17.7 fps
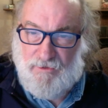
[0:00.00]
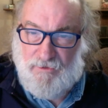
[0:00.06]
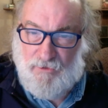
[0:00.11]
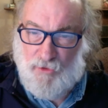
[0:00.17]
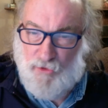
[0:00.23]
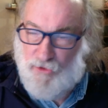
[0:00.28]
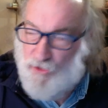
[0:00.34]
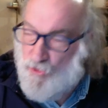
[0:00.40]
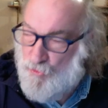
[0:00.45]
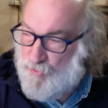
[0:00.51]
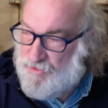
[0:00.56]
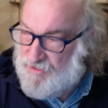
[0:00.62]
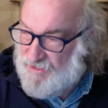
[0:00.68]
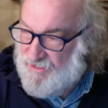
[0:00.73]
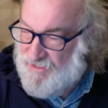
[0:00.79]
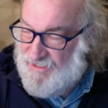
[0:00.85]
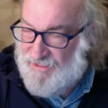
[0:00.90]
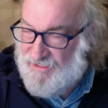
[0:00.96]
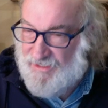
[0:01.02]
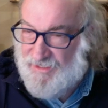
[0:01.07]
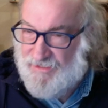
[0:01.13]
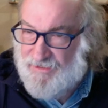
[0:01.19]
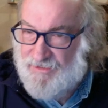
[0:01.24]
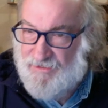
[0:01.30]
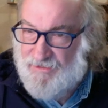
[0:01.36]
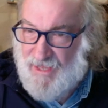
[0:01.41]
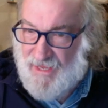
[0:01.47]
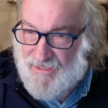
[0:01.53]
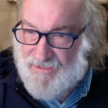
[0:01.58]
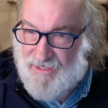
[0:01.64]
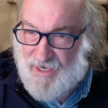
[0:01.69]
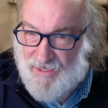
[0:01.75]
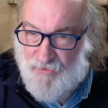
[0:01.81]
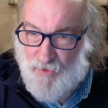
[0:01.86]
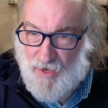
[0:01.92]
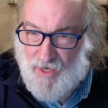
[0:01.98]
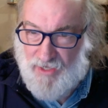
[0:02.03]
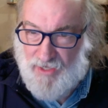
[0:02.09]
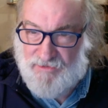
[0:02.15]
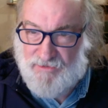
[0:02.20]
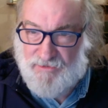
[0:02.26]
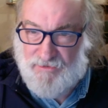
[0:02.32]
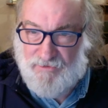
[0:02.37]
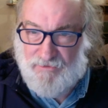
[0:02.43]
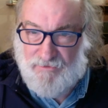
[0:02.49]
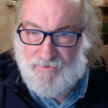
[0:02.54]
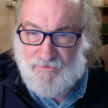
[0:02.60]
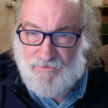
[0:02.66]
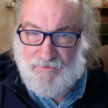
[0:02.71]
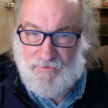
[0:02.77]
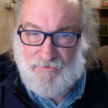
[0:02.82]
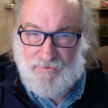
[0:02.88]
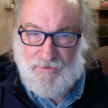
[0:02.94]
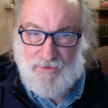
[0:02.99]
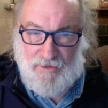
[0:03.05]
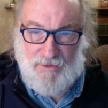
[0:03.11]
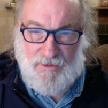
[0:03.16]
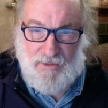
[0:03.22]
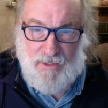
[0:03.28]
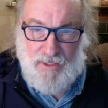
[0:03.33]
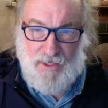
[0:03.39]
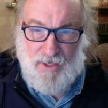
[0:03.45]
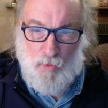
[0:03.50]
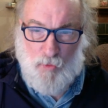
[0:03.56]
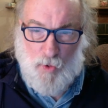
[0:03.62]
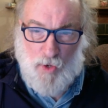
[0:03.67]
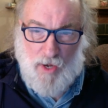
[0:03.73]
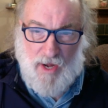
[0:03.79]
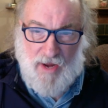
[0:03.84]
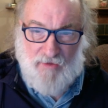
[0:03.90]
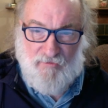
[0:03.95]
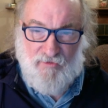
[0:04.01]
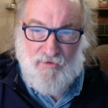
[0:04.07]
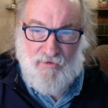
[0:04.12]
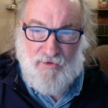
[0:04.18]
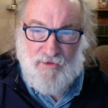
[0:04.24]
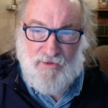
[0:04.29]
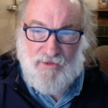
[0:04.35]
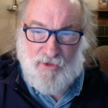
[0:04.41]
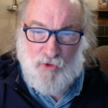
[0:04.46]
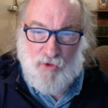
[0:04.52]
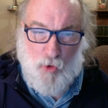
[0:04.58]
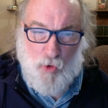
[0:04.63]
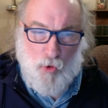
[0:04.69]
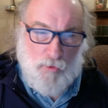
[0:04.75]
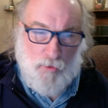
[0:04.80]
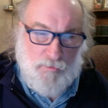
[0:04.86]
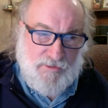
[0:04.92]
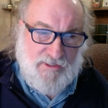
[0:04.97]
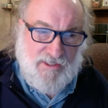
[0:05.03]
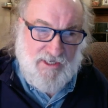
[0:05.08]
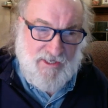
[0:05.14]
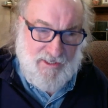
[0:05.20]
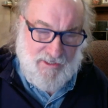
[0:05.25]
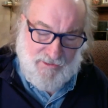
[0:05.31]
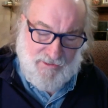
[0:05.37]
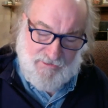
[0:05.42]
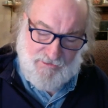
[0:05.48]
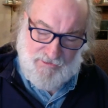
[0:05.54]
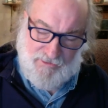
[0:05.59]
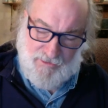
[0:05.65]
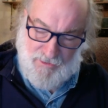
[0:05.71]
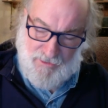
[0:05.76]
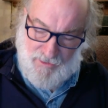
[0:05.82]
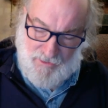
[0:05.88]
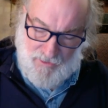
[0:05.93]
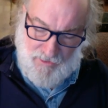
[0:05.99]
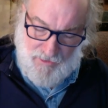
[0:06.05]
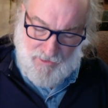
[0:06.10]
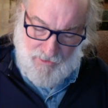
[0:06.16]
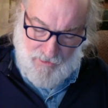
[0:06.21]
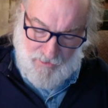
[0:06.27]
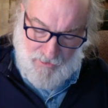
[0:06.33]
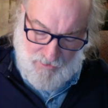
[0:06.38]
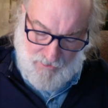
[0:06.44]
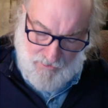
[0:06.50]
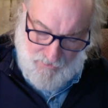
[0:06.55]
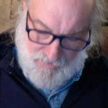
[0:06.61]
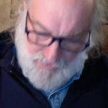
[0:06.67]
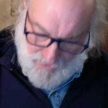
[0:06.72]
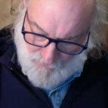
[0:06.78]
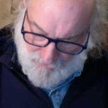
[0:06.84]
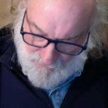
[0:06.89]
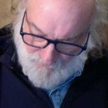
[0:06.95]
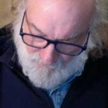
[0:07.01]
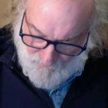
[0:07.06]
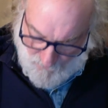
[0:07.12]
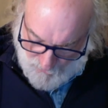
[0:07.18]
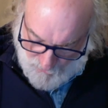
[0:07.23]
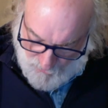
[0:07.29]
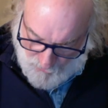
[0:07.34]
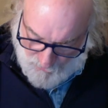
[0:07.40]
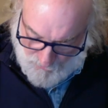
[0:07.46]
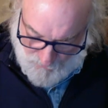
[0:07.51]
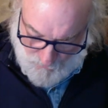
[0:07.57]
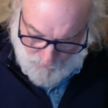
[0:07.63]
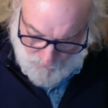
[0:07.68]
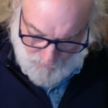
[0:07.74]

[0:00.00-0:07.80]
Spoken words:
Look who is leading it, antichrist. Wherever the corpse is, there the vultures